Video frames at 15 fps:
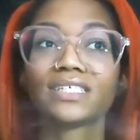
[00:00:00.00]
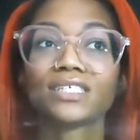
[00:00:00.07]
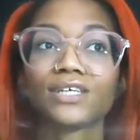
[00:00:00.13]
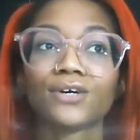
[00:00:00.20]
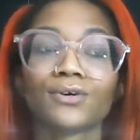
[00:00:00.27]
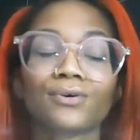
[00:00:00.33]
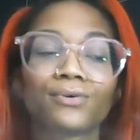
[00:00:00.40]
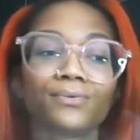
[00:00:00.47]

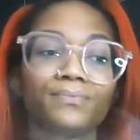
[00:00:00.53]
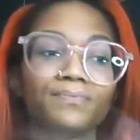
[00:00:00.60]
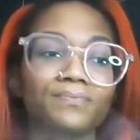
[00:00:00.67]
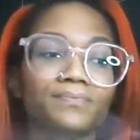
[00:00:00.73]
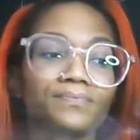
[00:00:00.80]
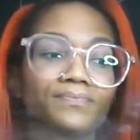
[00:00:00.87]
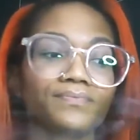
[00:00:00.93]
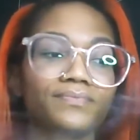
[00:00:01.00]
So
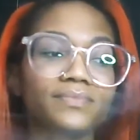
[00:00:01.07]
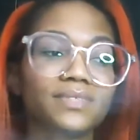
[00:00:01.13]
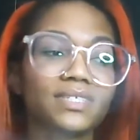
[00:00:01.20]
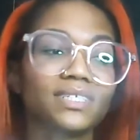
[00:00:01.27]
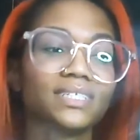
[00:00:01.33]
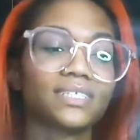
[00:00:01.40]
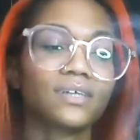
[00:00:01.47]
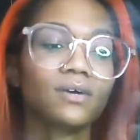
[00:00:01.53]

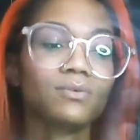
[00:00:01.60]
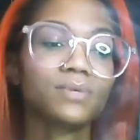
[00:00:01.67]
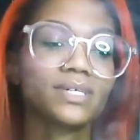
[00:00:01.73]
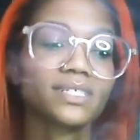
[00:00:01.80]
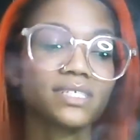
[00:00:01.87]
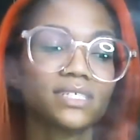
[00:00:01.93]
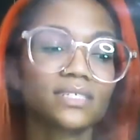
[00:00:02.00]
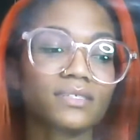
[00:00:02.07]
it's
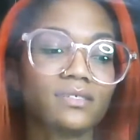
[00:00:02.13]
always